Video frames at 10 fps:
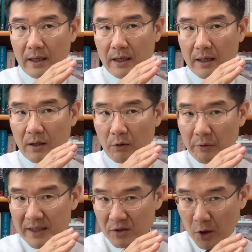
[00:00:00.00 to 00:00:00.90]

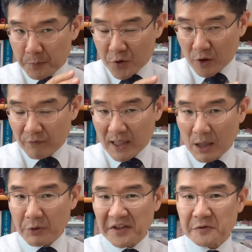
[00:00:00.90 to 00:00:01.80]
always observing
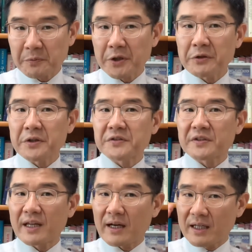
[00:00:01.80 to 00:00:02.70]
our experience,
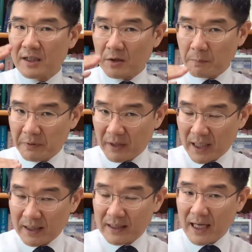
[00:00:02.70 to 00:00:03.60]
they are
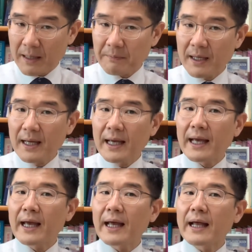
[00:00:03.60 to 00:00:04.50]
interpreting them,
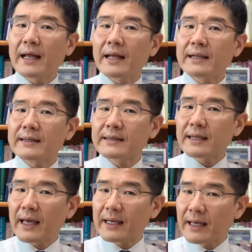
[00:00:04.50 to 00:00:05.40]
and
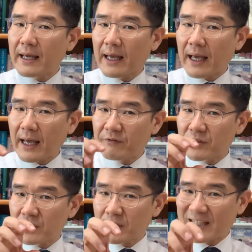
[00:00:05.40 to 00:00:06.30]
they have
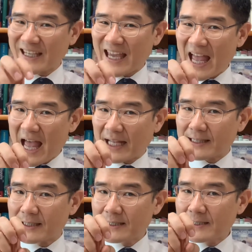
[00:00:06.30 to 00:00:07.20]
to
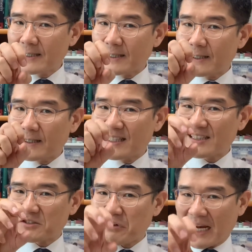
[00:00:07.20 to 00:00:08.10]

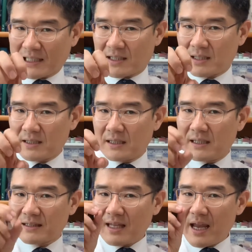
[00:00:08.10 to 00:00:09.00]
extract
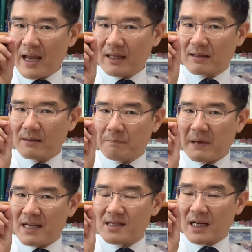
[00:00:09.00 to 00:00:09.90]
that
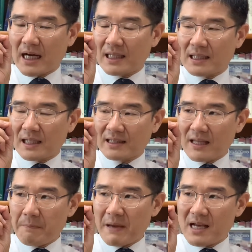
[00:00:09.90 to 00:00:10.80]
basic idea,
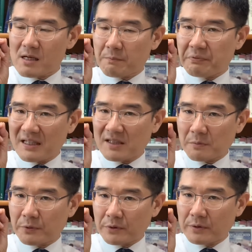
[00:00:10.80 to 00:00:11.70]
that basic principle,